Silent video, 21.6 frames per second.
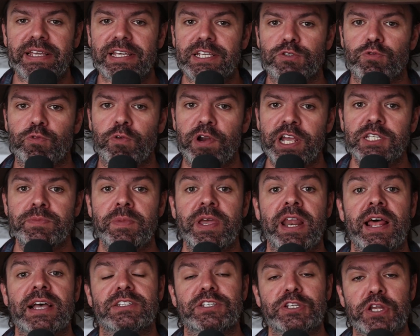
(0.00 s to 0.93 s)
is ResMed
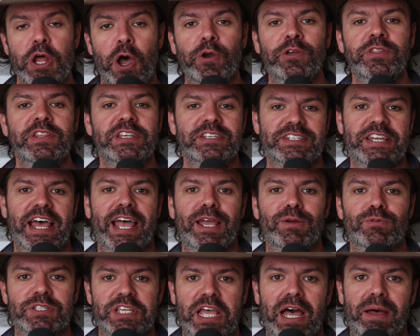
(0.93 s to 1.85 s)
has known this day
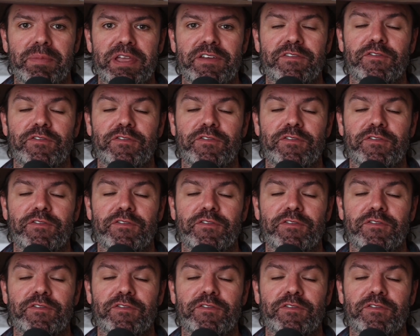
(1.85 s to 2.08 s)
was coming